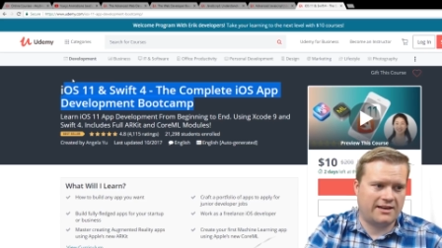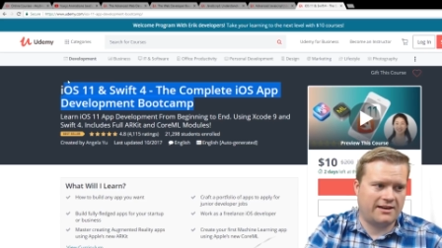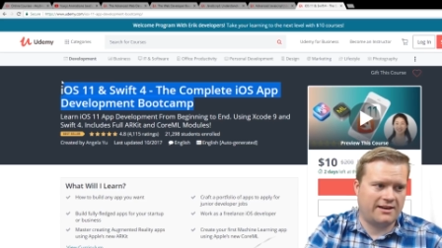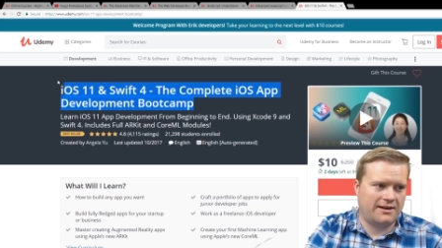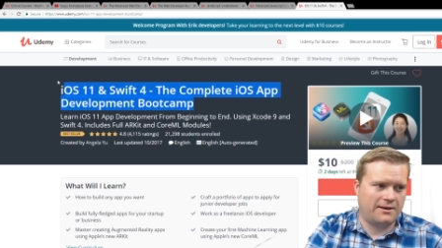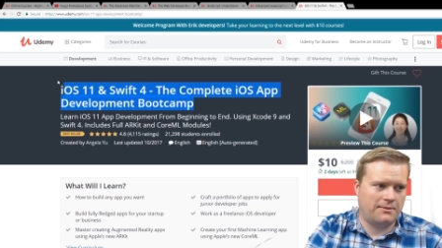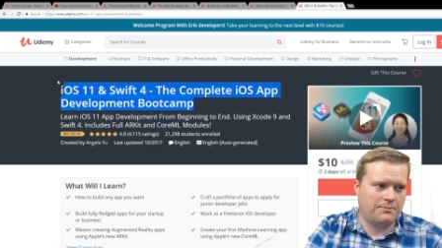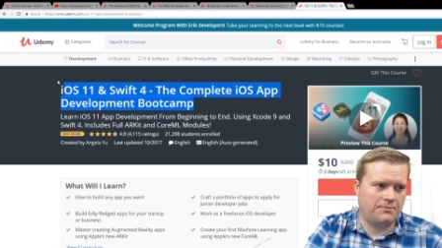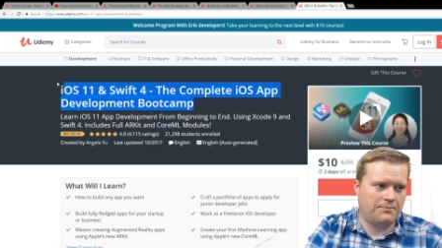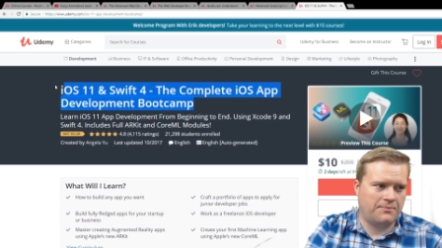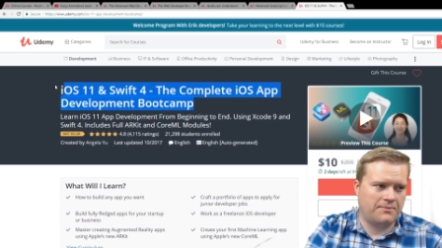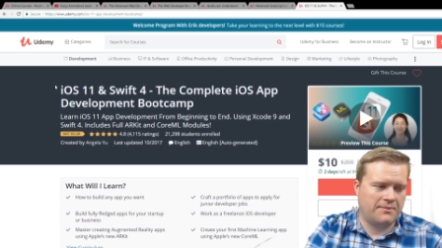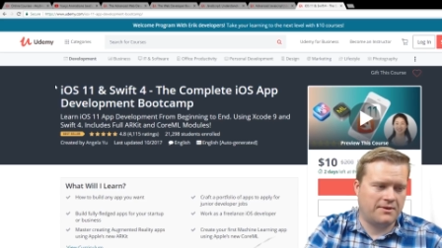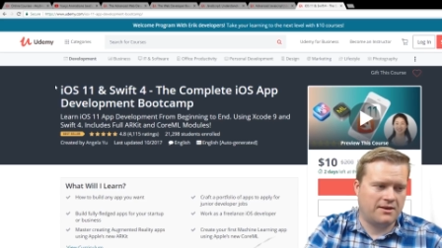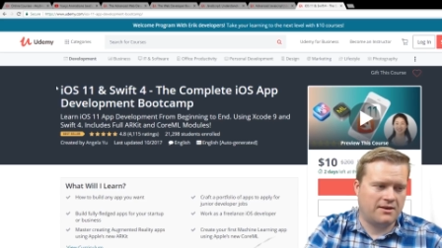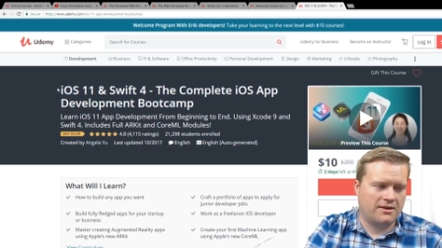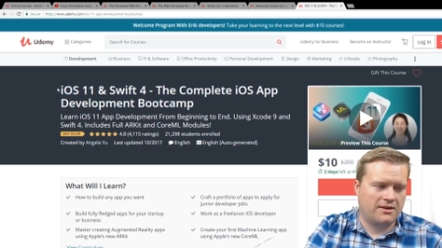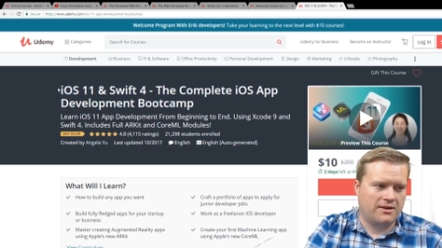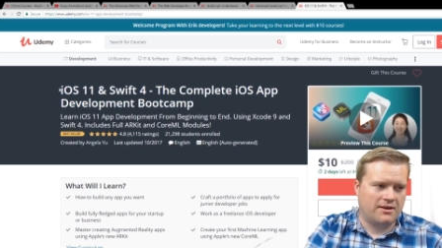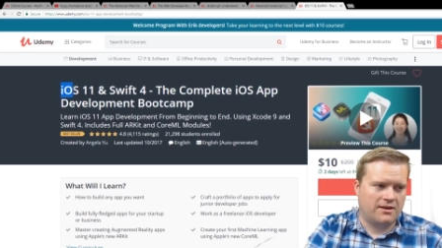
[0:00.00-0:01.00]
Um,
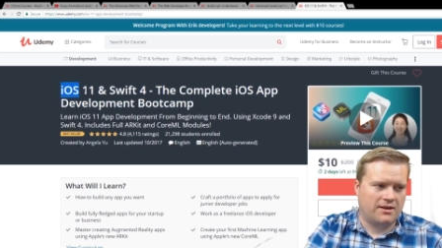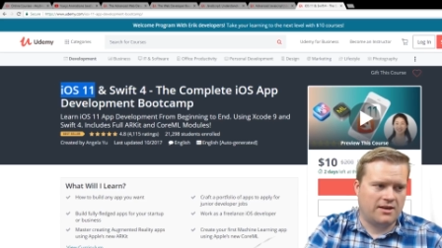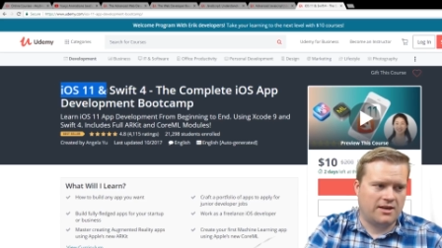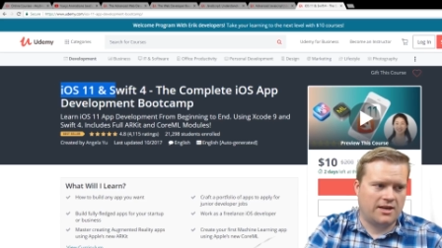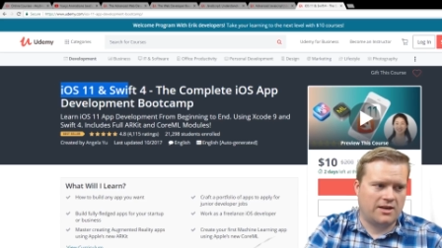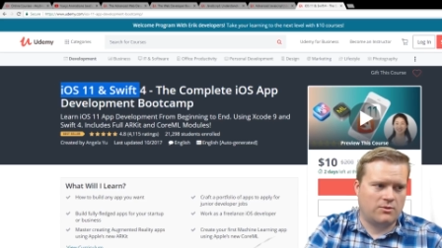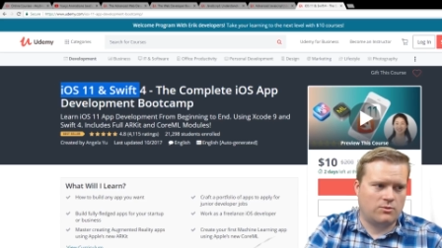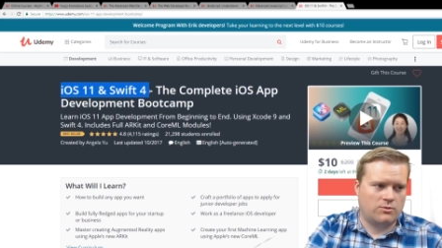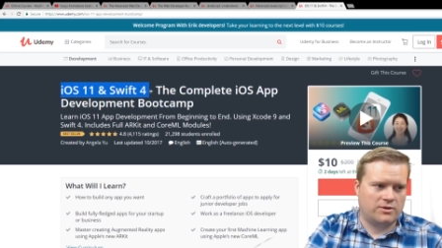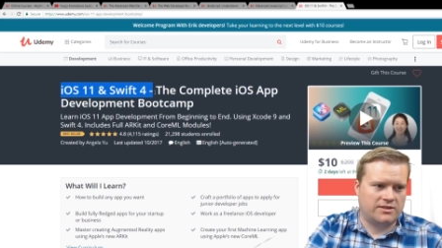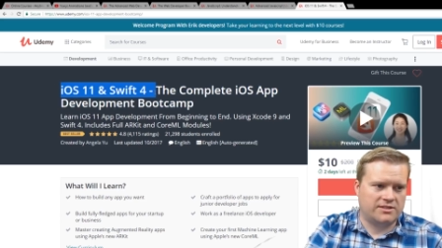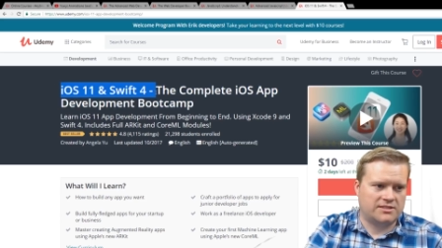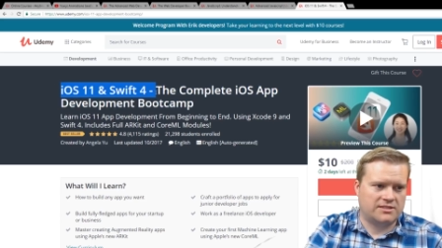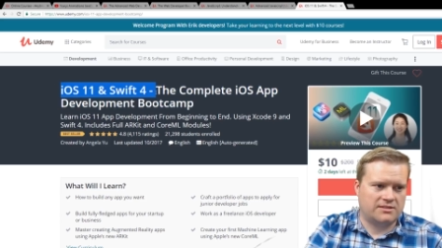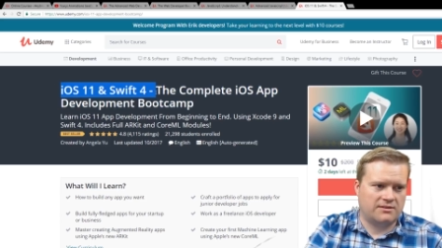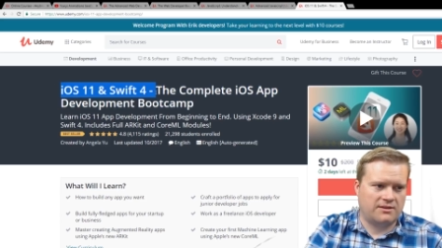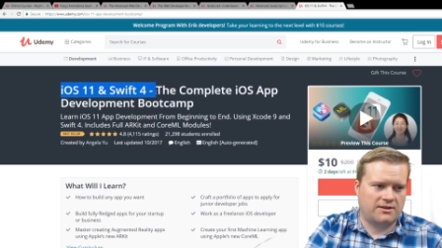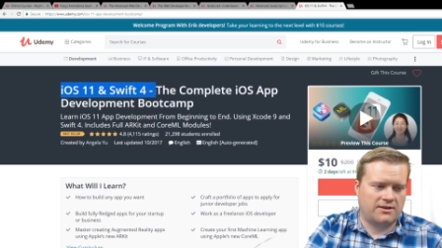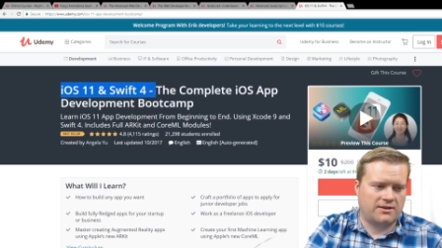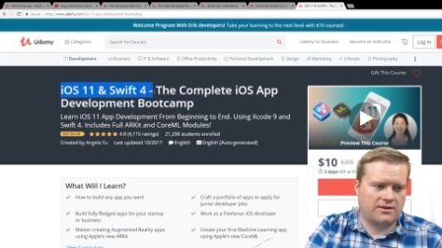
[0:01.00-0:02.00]
it was
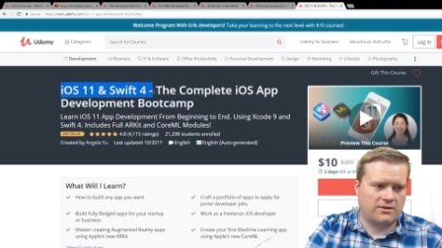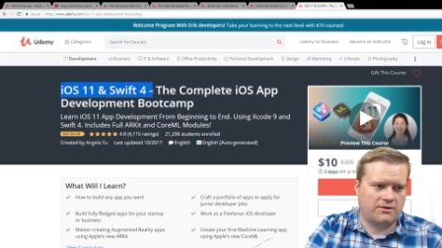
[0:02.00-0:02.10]
uh,